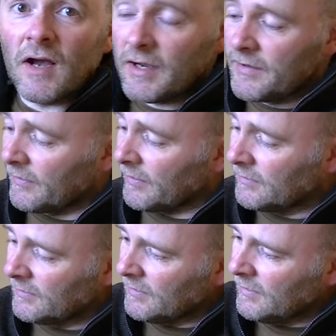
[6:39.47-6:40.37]
either.
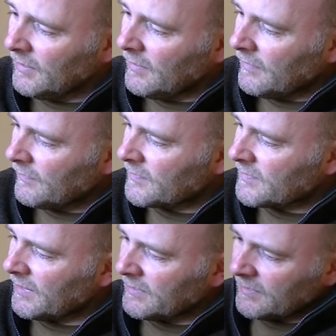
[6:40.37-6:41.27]
The
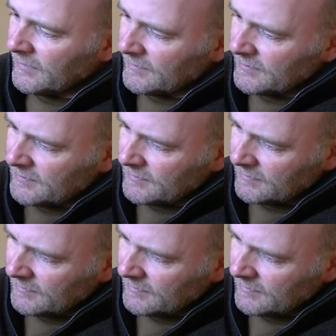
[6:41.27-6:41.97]
seller didn't.